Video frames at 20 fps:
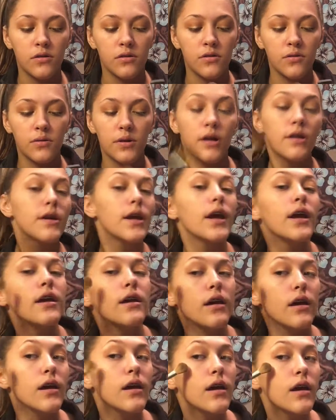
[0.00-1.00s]
You want to
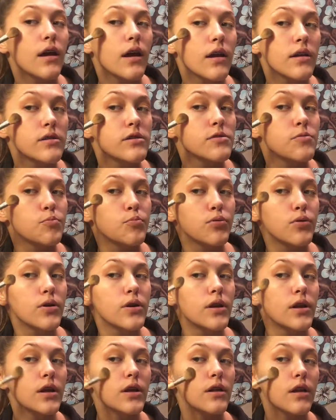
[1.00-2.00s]
take it and just
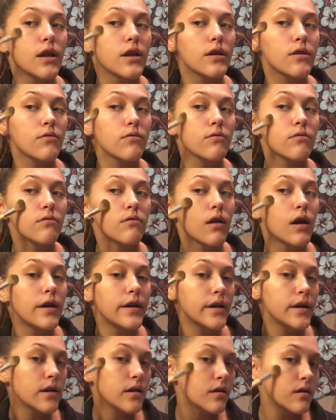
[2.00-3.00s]
put it like
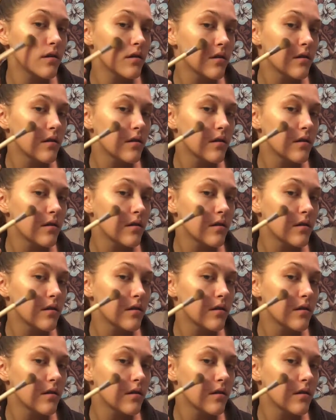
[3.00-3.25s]
right